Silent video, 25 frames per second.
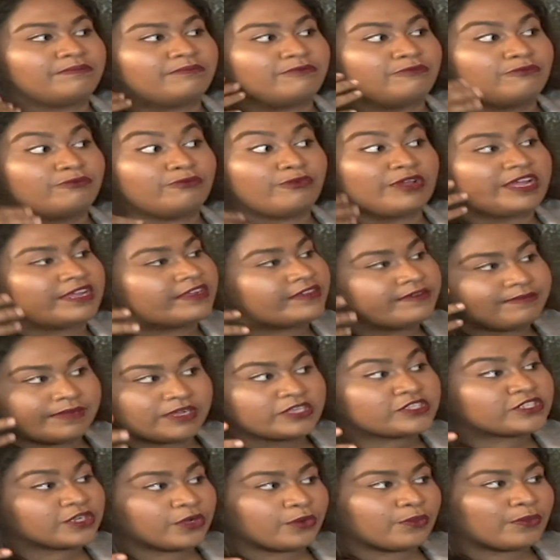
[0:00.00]
very
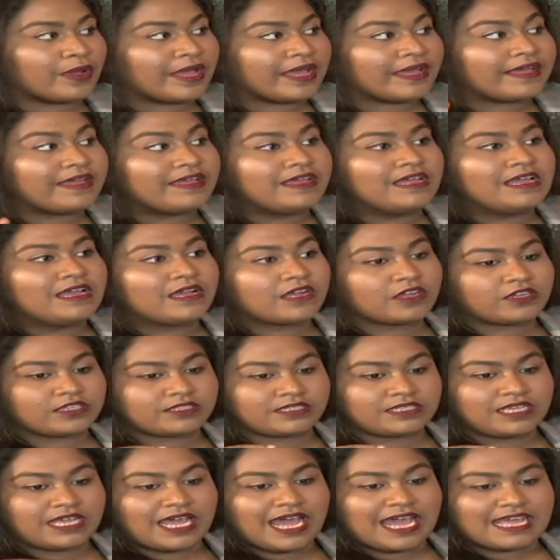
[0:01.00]
much aware.
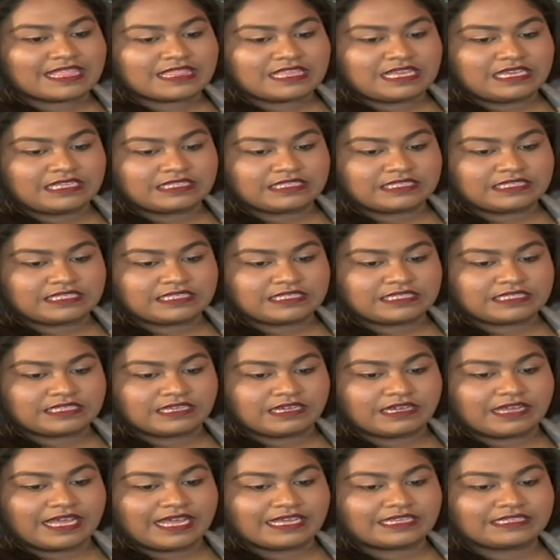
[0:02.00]
Because I think it's this
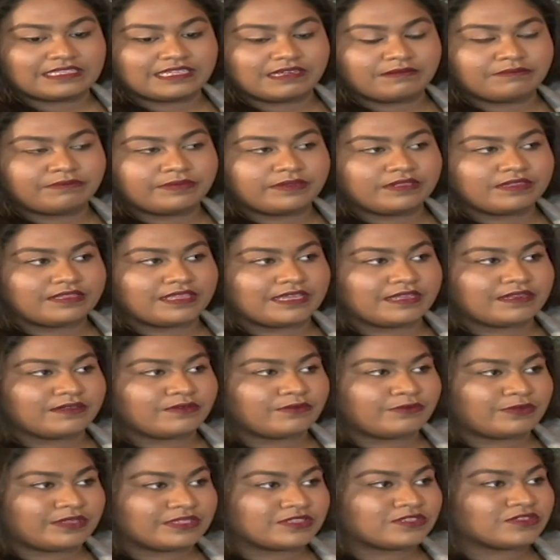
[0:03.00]
example that
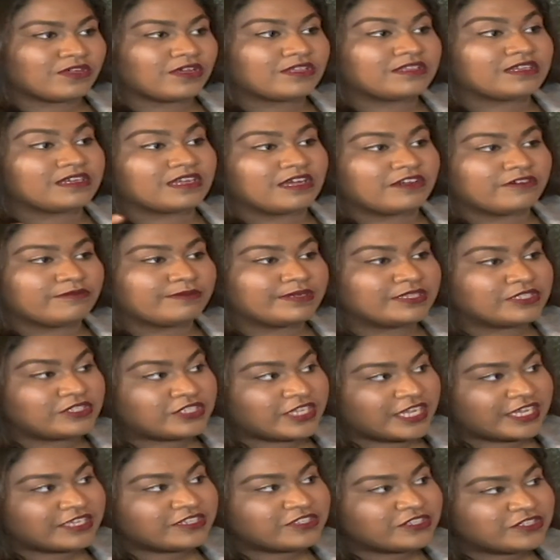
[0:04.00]
we saw the government
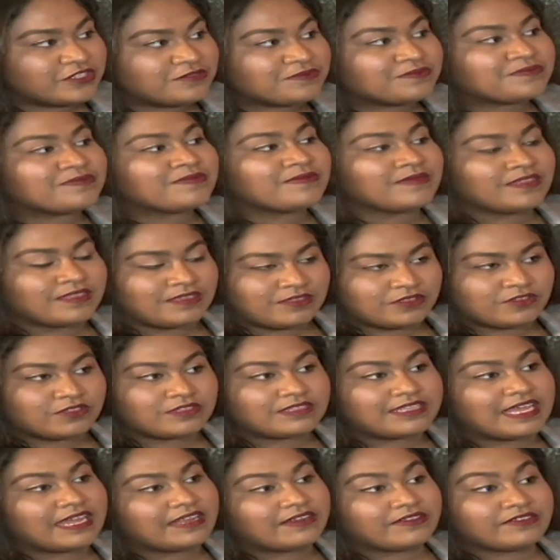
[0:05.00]
change. So
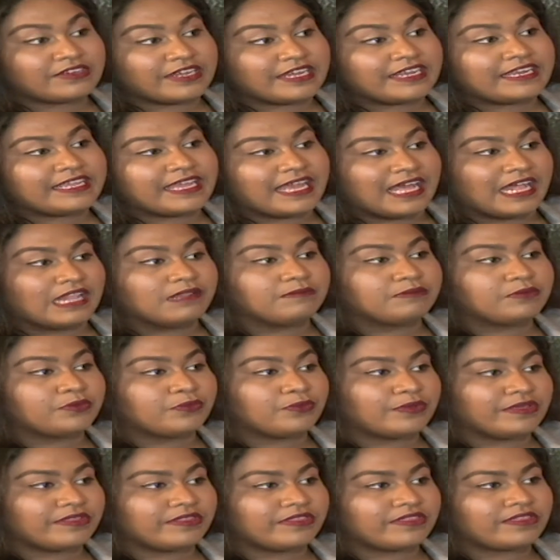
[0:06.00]
that really helped
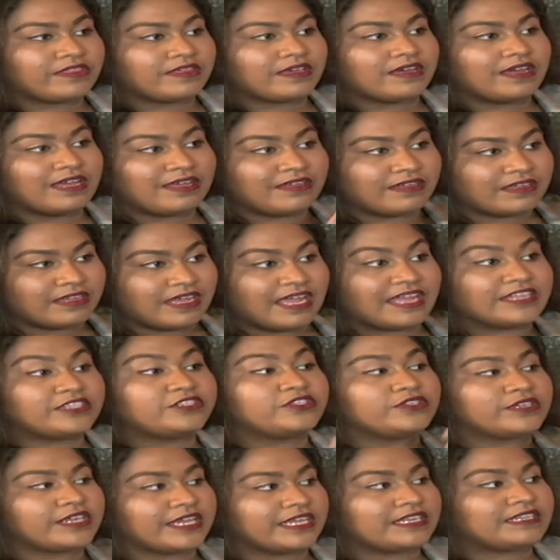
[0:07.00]
with
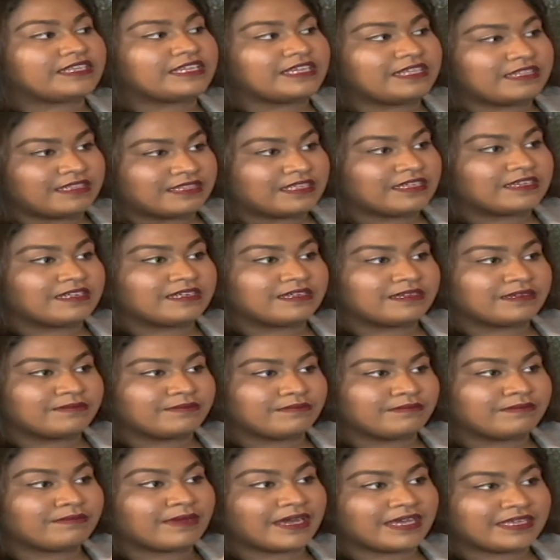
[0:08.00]
educating the
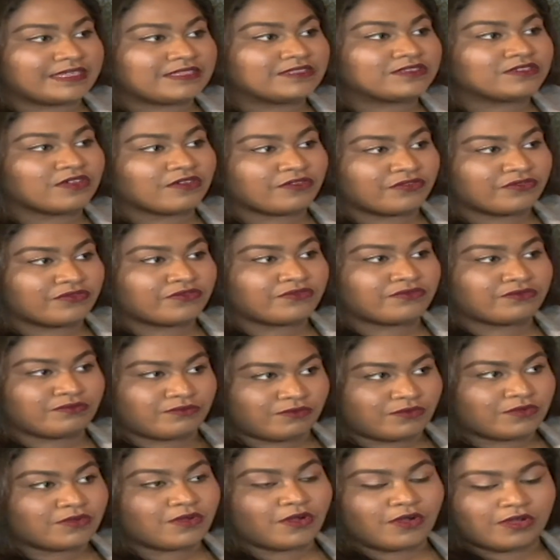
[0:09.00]
minds of
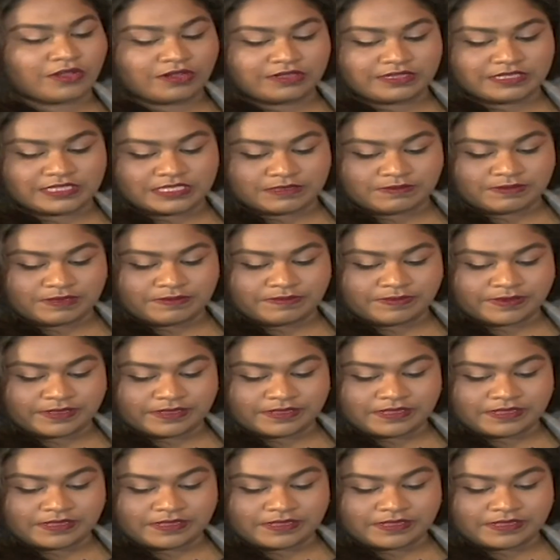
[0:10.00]
all these people.